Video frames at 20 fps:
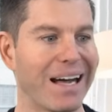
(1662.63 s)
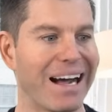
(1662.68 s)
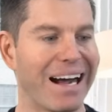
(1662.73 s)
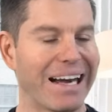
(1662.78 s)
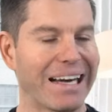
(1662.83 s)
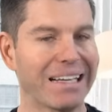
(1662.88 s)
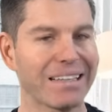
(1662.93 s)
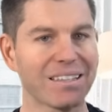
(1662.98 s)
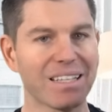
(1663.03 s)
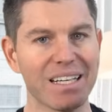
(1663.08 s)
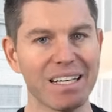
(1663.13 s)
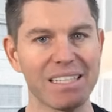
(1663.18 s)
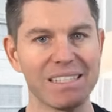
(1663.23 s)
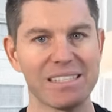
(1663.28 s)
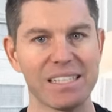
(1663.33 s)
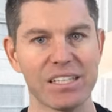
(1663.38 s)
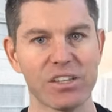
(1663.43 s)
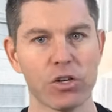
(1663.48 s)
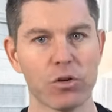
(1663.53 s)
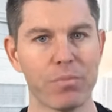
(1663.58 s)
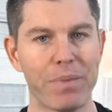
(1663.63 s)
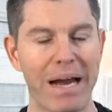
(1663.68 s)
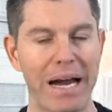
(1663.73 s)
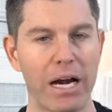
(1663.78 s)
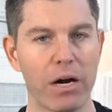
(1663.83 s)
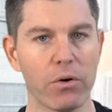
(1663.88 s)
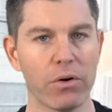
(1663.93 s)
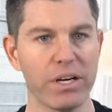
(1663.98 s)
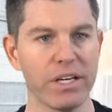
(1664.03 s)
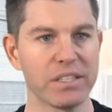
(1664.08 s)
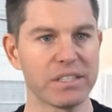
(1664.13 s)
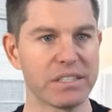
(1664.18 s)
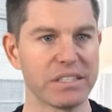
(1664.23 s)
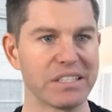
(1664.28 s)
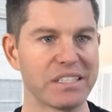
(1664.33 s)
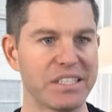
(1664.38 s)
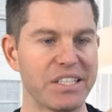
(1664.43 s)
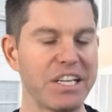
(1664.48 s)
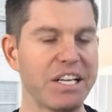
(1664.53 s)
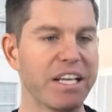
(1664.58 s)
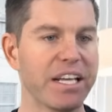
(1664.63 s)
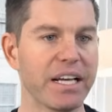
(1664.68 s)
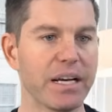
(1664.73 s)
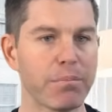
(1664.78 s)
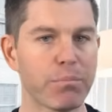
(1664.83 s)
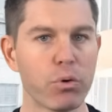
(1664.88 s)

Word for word: idolizing their parents and seeking